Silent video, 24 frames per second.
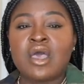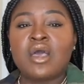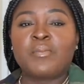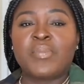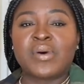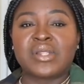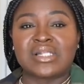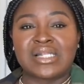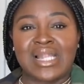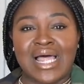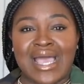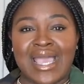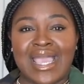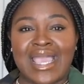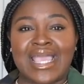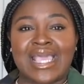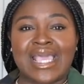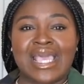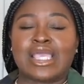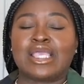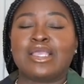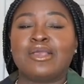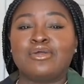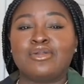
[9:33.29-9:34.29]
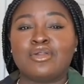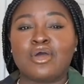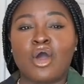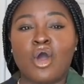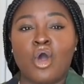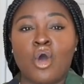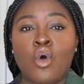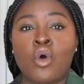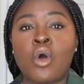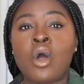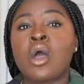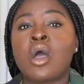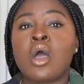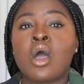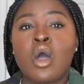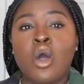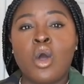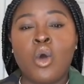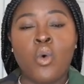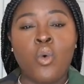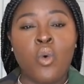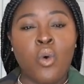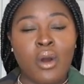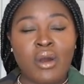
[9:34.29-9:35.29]
but like, you know,
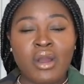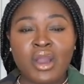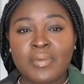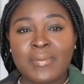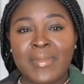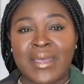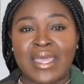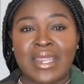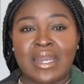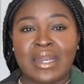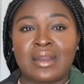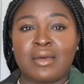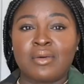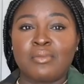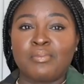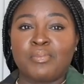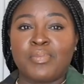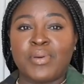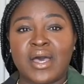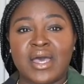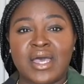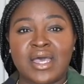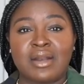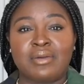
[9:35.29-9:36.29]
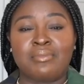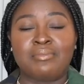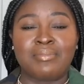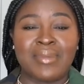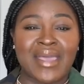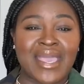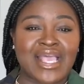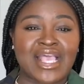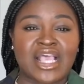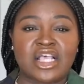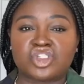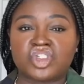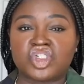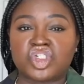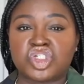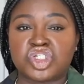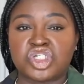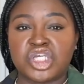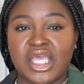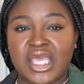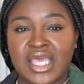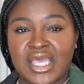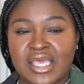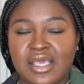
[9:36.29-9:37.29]
workman, but make it
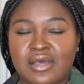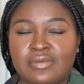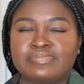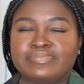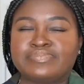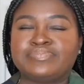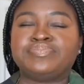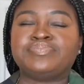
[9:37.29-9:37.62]
chic.